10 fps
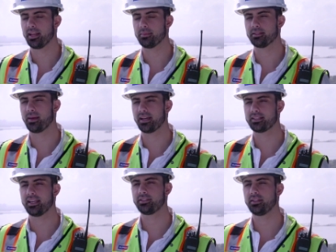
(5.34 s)
My name is
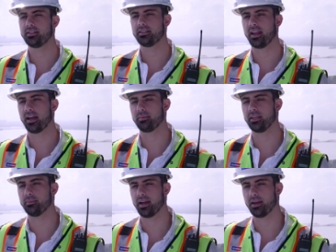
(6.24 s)
Max Sanchez, and I am
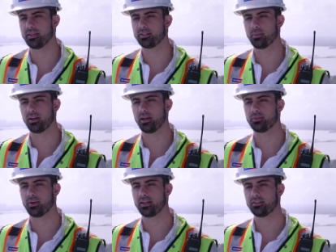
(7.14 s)
the Miami Smart
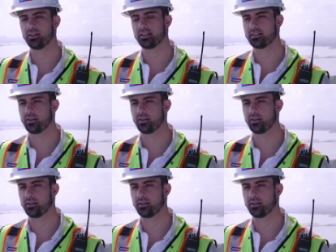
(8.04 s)
Lab Director at